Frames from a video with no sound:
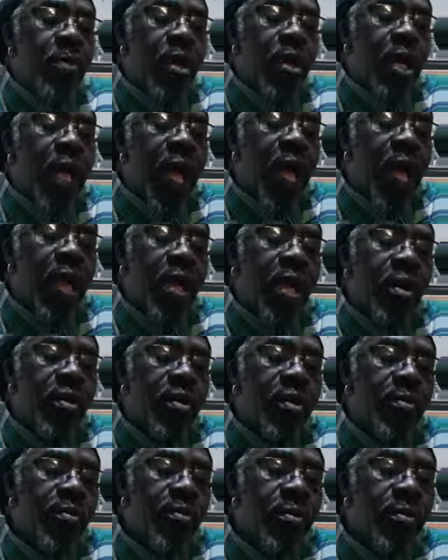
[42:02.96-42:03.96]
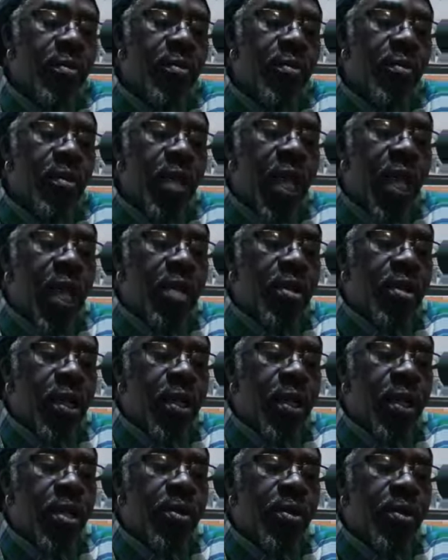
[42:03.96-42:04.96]
Geiger after
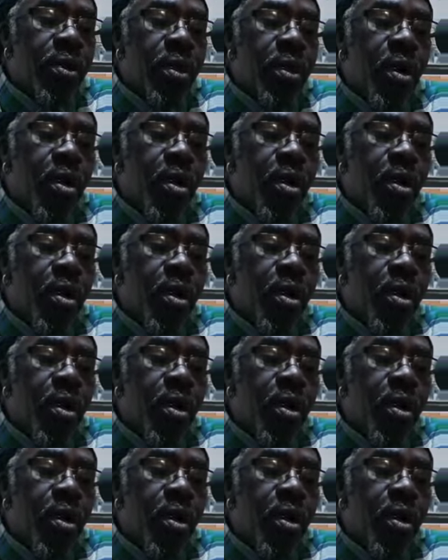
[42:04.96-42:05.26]
entering her